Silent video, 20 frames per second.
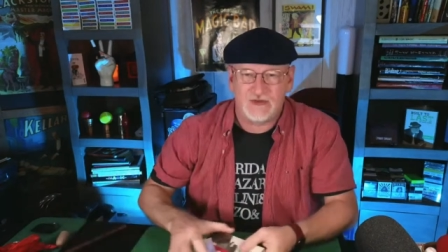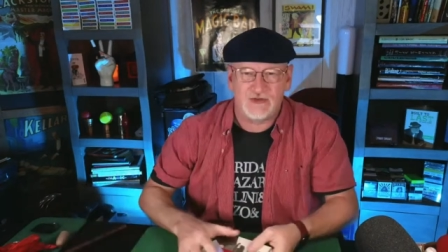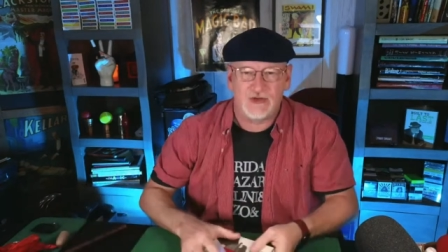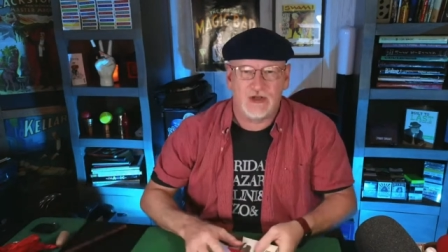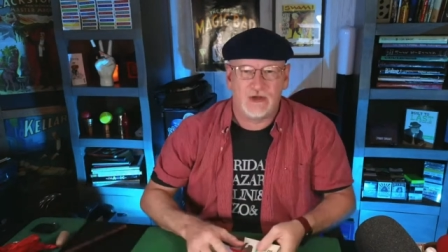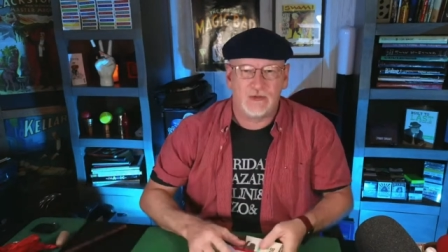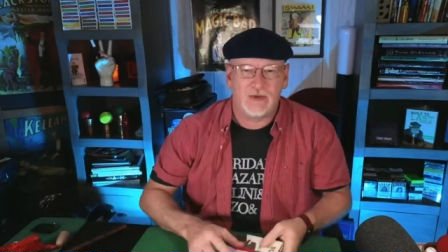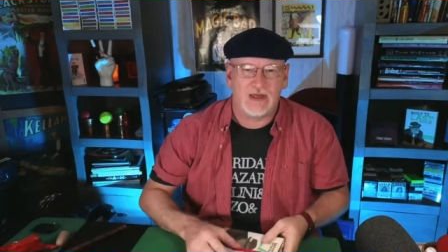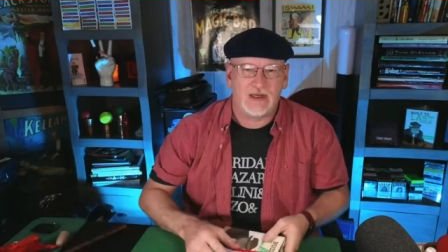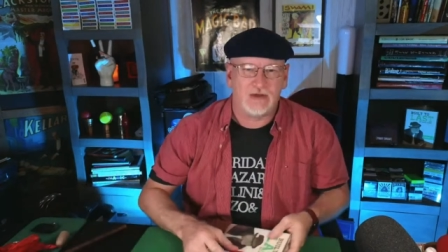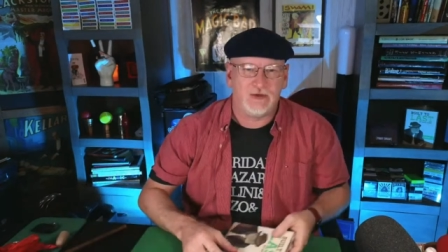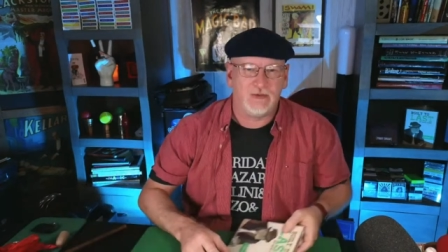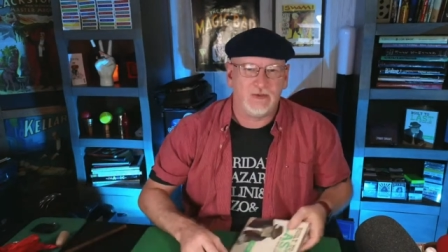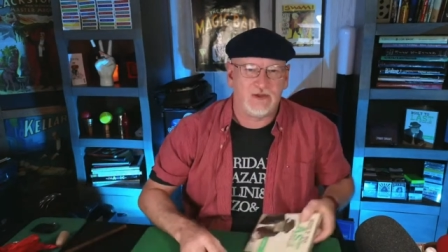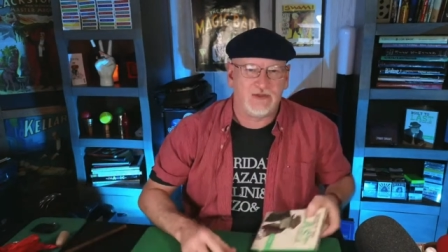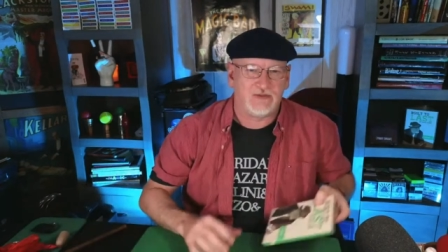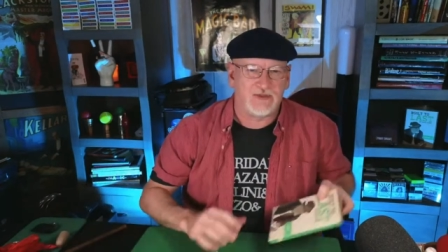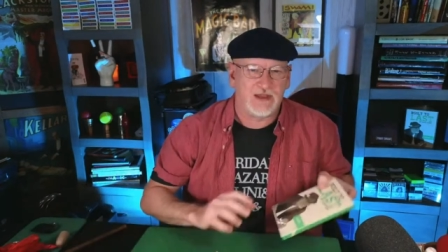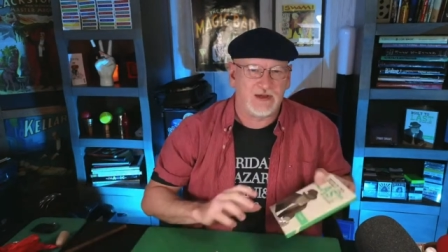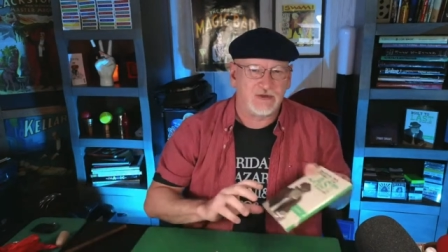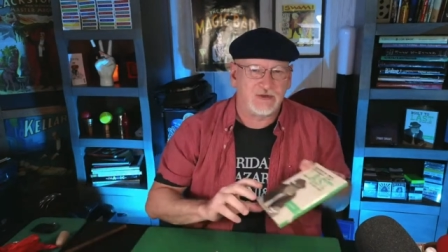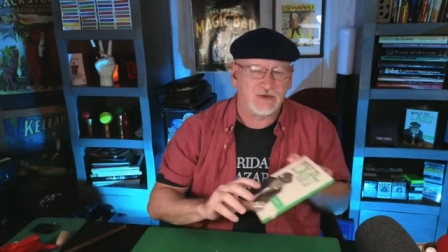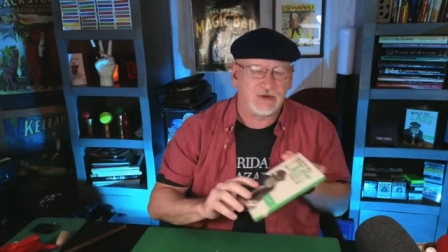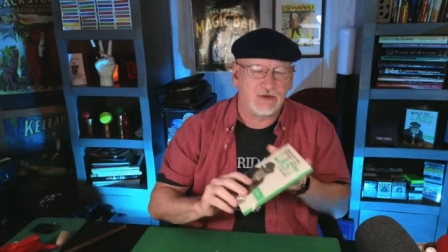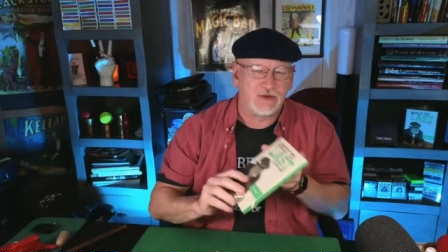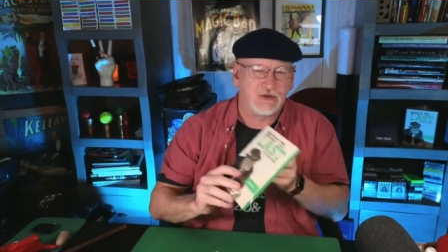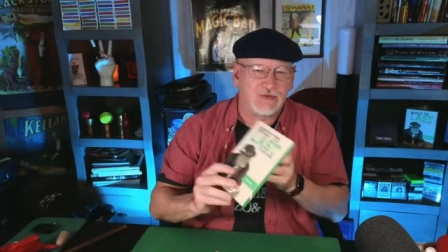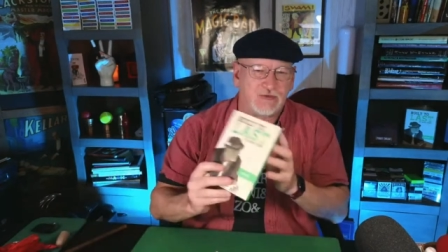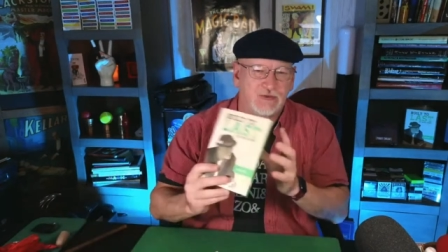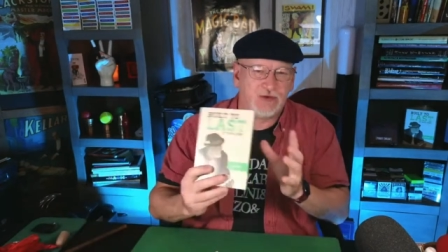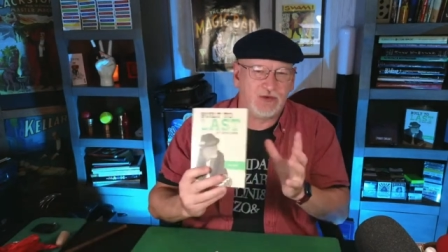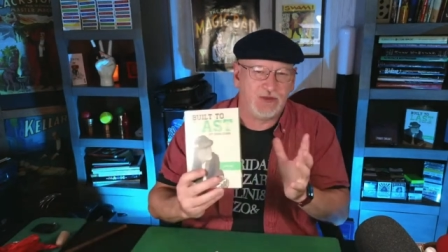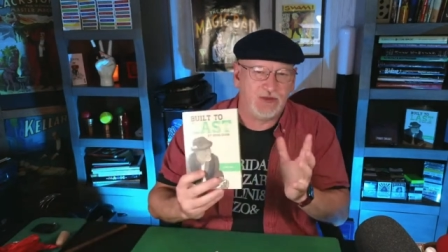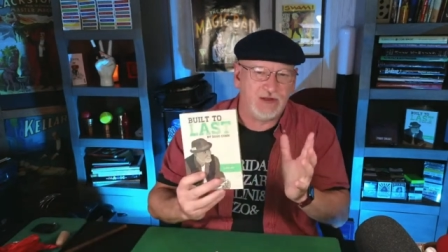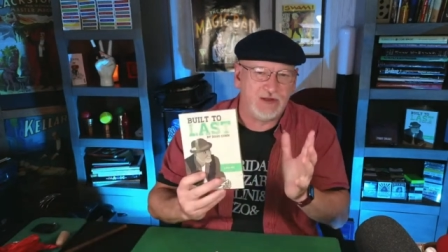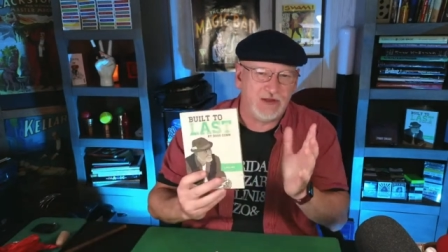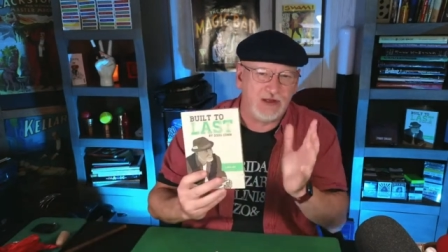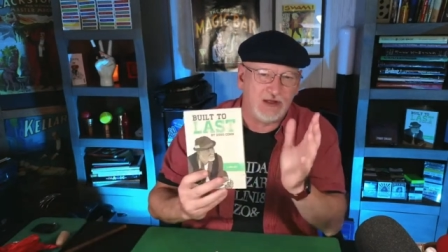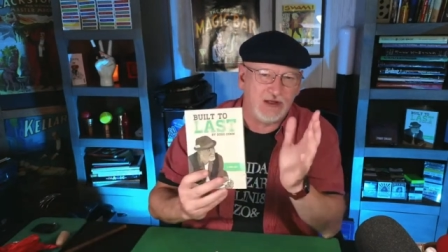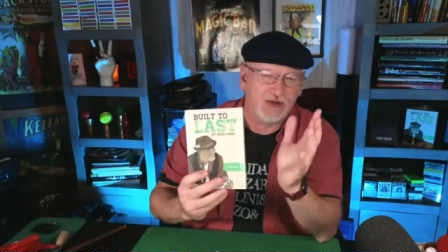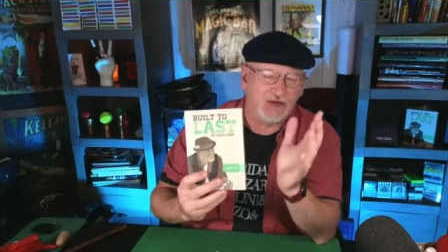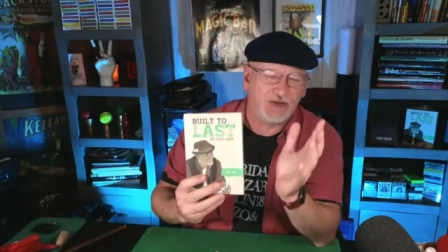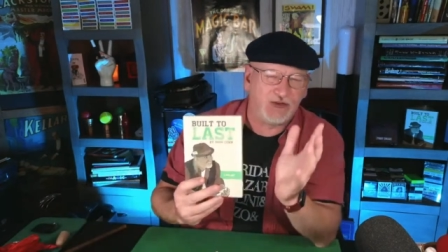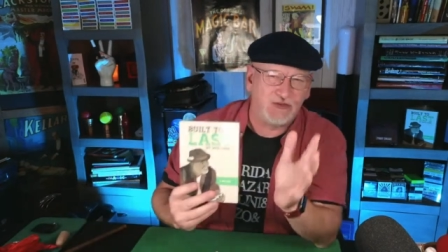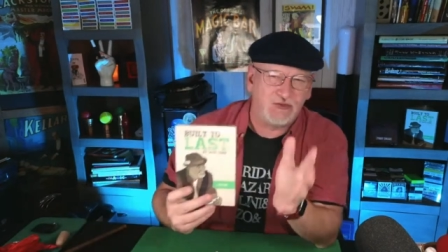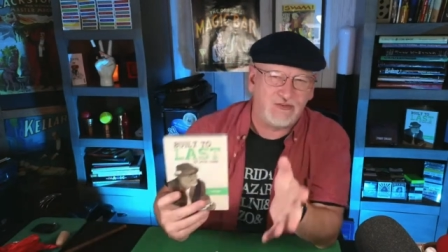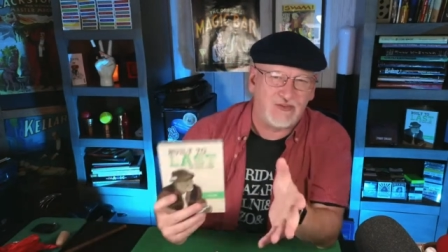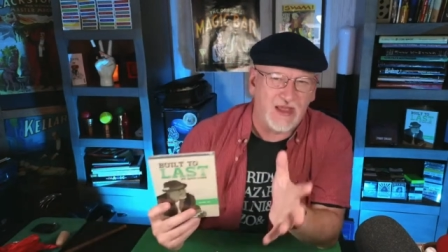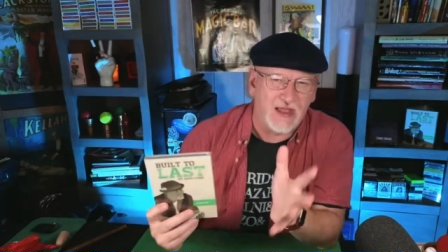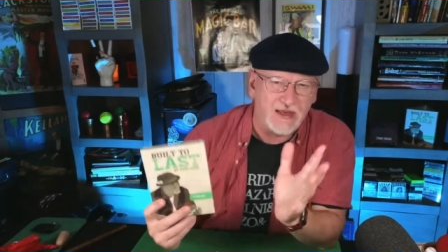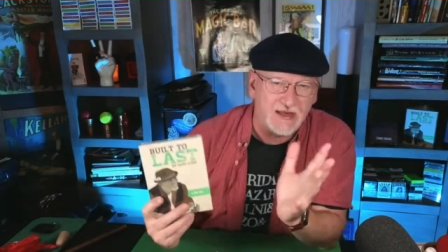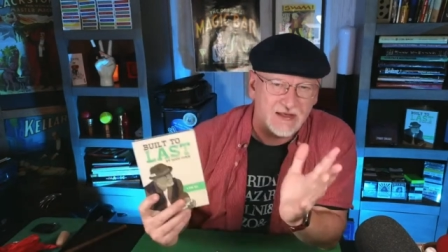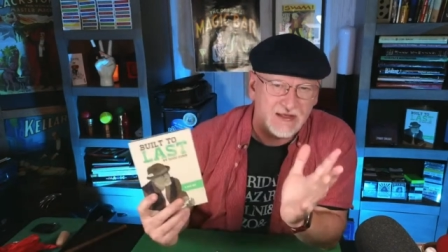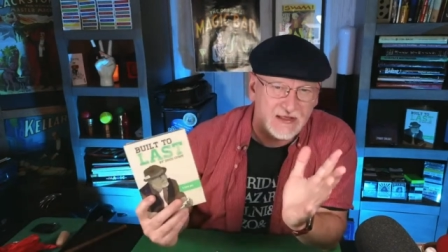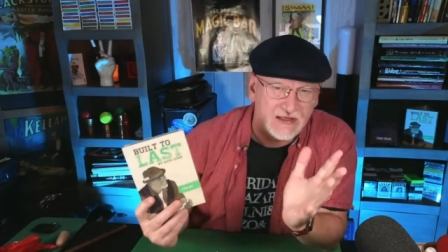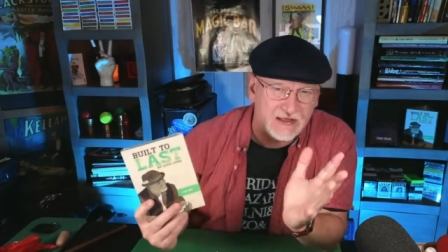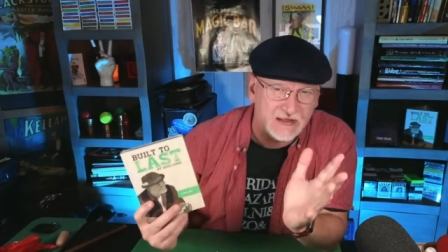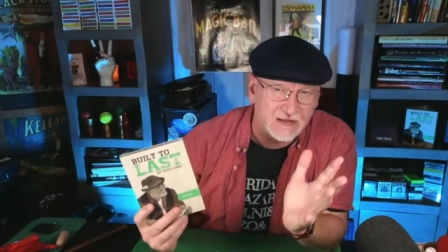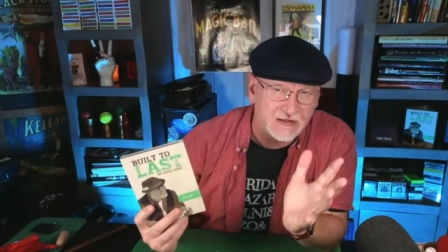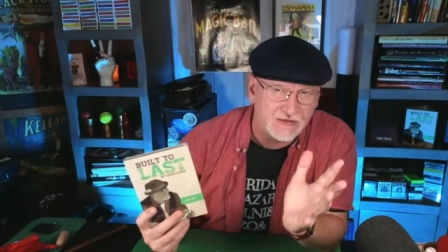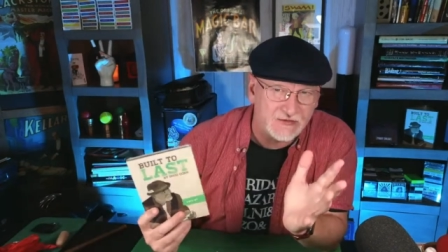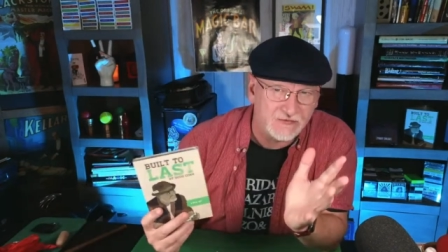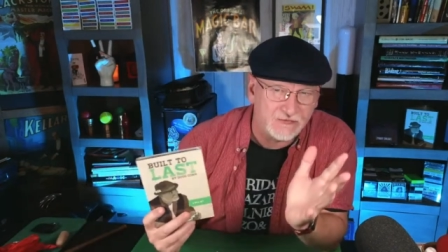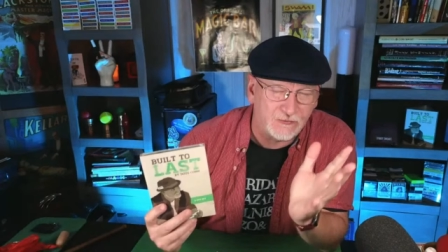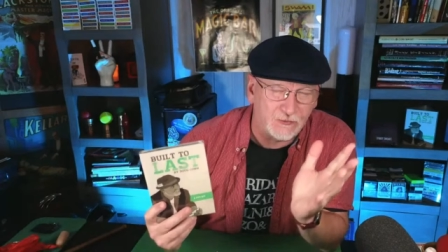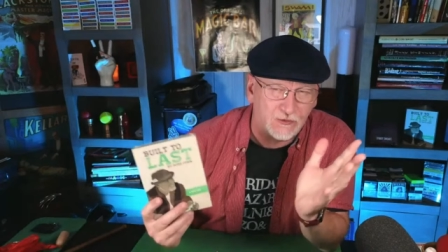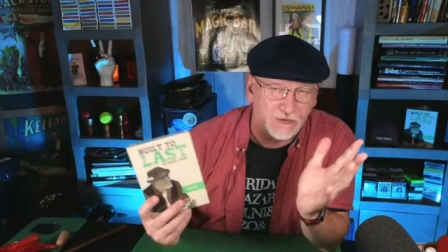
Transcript: You know, when I do these lectures for the societies, for